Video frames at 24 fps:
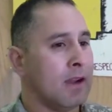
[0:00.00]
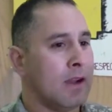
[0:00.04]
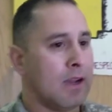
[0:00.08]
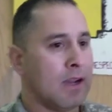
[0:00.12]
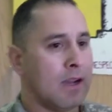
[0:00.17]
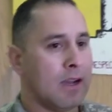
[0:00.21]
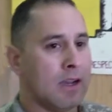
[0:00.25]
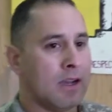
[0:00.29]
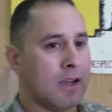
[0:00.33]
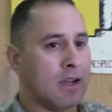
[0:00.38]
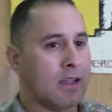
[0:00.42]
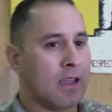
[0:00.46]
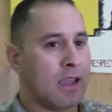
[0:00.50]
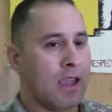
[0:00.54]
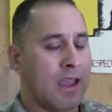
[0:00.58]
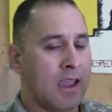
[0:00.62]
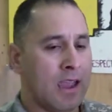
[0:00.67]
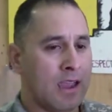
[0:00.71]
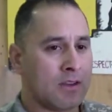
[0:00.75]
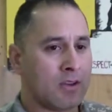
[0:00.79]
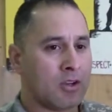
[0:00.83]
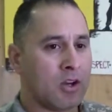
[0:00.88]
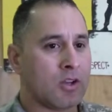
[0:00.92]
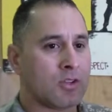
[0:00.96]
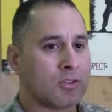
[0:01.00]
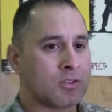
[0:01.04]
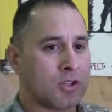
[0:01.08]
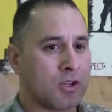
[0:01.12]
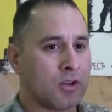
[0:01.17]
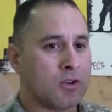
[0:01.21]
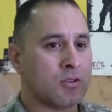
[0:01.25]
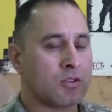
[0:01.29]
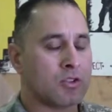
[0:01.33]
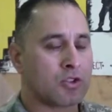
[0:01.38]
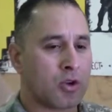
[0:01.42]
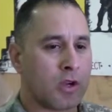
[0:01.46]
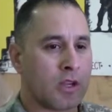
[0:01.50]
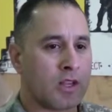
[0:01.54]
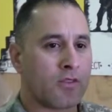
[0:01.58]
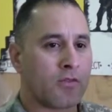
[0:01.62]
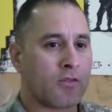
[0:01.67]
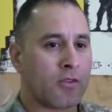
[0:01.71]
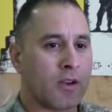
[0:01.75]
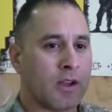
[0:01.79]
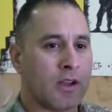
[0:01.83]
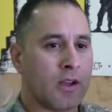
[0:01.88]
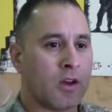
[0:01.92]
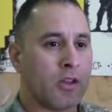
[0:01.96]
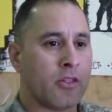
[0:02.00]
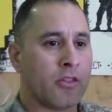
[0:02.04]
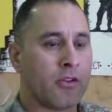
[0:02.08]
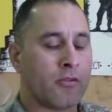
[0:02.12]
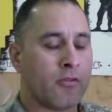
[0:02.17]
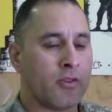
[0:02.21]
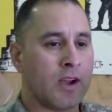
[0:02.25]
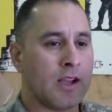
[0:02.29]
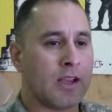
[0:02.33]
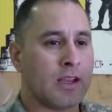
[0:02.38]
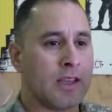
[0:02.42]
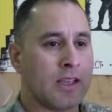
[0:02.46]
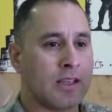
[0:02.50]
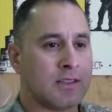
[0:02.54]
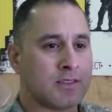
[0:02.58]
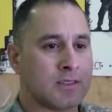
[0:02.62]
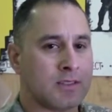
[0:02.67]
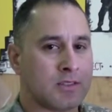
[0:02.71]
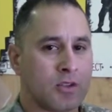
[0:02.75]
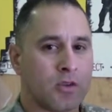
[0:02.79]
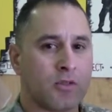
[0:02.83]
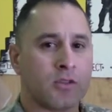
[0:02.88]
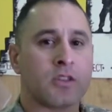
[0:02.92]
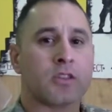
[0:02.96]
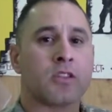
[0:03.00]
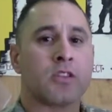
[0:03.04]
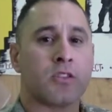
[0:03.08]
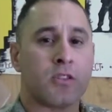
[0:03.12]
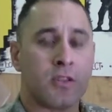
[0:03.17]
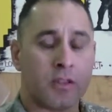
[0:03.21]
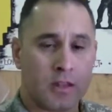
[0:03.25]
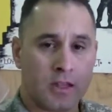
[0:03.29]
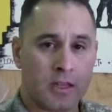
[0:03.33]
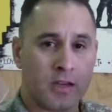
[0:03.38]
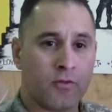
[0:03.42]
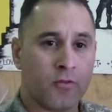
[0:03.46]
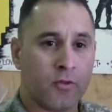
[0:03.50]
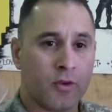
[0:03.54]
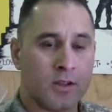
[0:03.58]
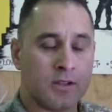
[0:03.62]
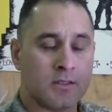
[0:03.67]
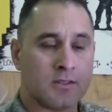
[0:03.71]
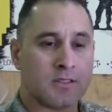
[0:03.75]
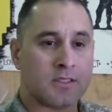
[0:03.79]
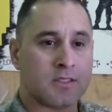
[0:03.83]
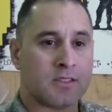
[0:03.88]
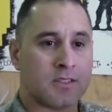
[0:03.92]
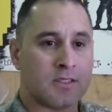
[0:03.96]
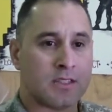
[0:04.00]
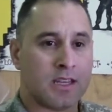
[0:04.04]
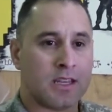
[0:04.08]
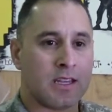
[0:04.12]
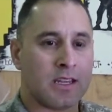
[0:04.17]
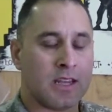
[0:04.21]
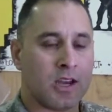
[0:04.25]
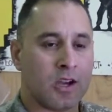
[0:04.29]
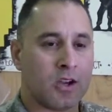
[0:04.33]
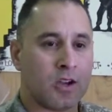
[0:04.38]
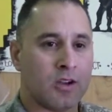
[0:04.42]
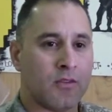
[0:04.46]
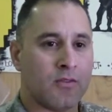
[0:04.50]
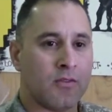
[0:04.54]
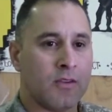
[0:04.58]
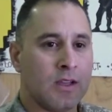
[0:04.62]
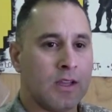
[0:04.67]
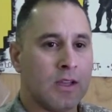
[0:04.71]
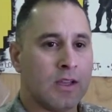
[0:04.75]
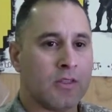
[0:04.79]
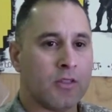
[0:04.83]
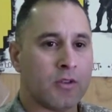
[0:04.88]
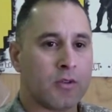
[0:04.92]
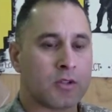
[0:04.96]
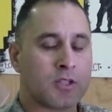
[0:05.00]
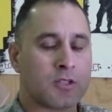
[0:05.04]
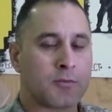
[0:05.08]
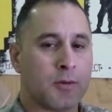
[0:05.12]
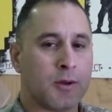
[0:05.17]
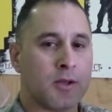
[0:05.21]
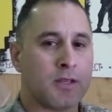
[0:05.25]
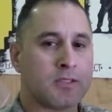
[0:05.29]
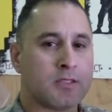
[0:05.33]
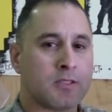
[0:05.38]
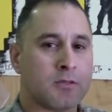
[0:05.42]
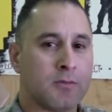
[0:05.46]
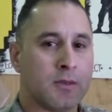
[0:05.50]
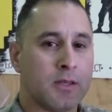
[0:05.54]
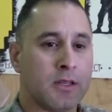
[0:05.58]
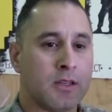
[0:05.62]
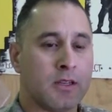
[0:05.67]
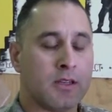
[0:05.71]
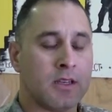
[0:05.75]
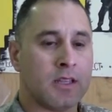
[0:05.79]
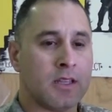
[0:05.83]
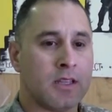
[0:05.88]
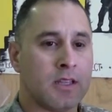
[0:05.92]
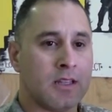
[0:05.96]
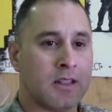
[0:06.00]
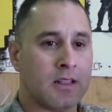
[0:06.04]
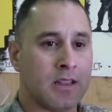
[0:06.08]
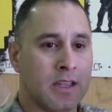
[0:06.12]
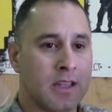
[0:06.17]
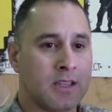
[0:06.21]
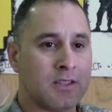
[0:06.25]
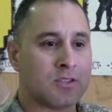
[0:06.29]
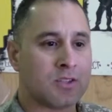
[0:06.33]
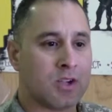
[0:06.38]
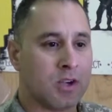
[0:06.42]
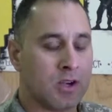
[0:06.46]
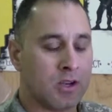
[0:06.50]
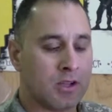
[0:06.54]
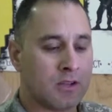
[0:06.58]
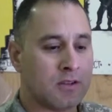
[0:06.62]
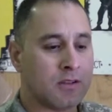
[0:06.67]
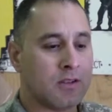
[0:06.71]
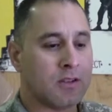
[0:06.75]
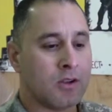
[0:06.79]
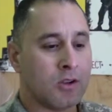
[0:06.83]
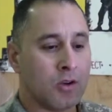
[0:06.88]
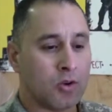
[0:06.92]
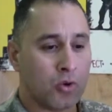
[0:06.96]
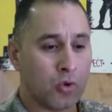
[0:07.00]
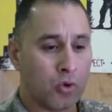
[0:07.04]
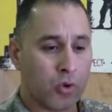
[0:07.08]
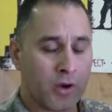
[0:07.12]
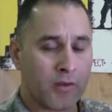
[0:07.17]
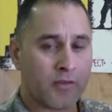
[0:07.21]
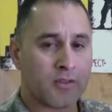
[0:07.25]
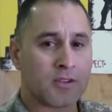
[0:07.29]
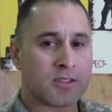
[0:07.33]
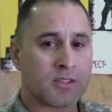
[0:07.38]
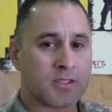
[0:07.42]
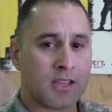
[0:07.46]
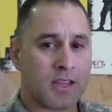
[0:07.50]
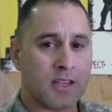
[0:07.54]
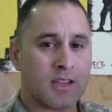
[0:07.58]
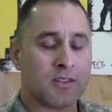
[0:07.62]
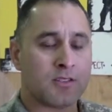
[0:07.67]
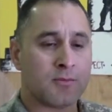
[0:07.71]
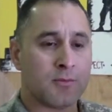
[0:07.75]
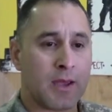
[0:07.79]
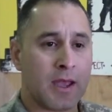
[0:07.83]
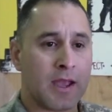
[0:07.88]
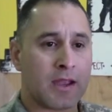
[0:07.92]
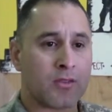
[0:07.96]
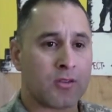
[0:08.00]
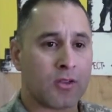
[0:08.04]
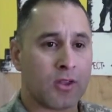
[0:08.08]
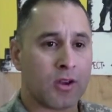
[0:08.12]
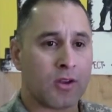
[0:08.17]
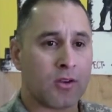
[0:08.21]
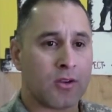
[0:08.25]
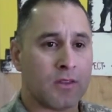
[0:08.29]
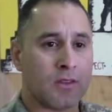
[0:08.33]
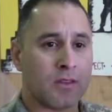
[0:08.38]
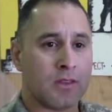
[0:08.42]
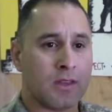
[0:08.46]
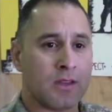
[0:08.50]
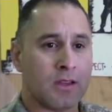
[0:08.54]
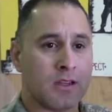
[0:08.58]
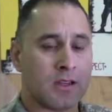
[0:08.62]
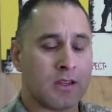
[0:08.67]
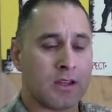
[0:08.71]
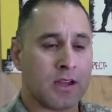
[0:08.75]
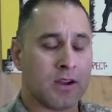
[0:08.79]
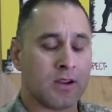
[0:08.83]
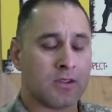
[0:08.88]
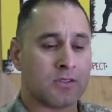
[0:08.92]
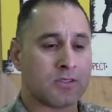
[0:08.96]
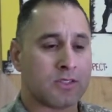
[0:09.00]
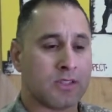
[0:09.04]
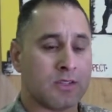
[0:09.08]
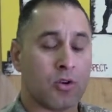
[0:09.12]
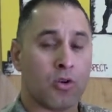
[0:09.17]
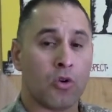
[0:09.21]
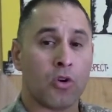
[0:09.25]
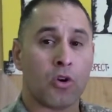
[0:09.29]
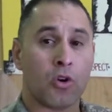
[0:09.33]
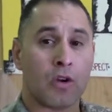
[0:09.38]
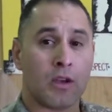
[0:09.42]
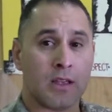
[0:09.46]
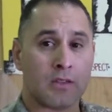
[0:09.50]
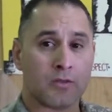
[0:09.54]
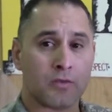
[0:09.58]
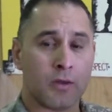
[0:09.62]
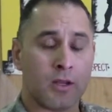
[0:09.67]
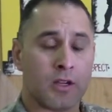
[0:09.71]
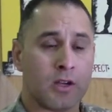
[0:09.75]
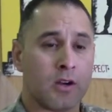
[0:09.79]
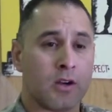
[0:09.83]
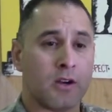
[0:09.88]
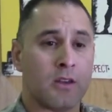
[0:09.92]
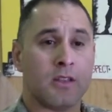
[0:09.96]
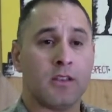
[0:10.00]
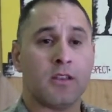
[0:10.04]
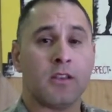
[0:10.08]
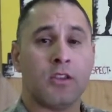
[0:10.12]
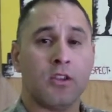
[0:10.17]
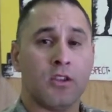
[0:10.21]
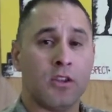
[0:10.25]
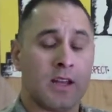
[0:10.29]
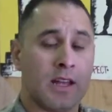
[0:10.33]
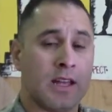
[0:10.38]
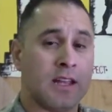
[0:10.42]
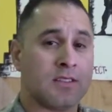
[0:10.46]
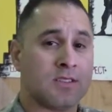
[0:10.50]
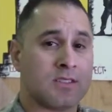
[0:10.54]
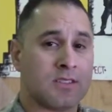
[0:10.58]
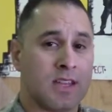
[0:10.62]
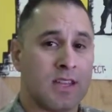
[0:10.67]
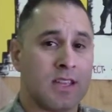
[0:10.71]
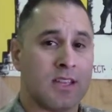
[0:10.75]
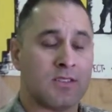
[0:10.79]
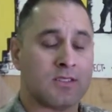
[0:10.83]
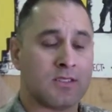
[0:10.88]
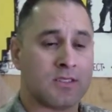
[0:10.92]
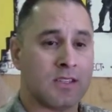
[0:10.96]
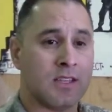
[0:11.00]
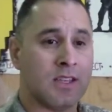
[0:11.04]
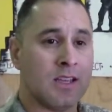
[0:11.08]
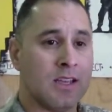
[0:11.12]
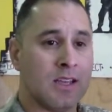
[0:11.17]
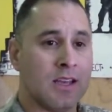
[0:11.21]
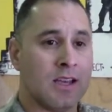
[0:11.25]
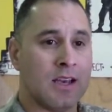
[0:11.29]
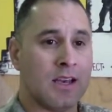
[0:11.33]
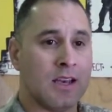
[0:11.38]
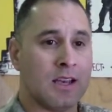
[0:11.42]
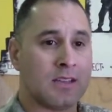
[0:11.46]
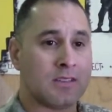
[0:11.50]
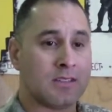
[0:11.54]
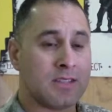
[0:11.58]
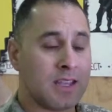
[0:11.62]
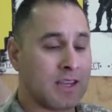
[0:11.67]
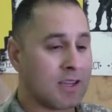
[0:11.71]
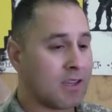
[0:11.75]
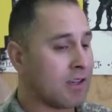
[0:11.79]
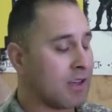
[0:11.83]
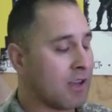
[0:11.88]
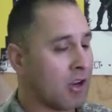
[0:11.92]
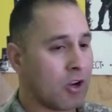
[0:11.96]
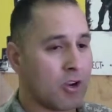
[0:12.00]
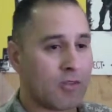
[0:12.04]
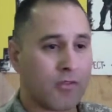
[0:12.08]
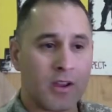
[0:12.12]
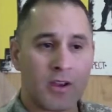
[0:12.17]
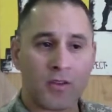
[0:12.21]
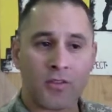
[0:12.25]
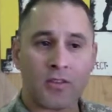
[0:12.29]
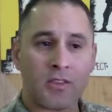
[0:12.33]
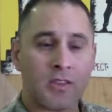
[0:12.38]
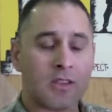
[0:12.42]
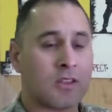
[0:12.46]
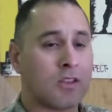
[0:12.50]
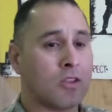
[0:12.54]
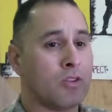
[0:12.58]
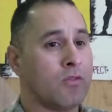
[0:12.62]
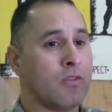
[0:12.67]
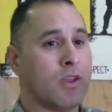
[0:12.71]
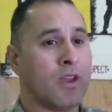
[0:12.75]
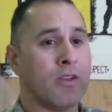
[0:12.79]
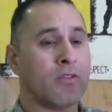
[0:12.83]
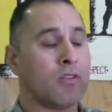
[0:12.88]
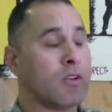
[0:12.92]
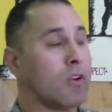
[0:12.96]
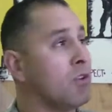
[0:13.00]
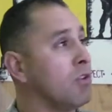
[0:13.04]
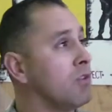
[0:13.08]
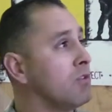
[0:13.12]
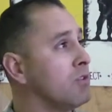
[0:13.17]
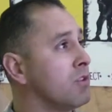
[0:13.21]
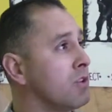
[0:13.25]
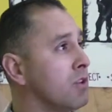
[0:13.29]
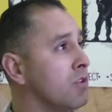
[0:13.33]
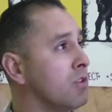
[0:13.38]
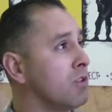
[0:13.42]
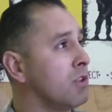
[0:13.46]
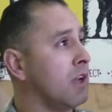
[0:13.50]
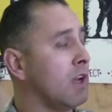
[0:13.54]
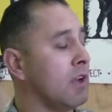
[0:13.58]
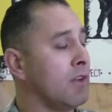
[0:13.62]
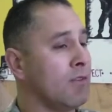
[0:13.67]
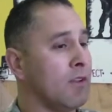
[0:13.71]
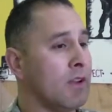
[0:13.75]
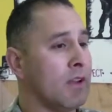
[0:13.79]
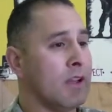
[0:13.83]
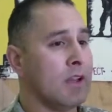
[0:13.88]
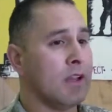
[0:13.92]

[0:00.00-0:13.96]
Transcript: and also transferring all their finances over to the loved ones to take care of. The responsibility lays on whoever stays back there in the garrison, or as we call it, United States, taking care of everything you've ever owned your whole life.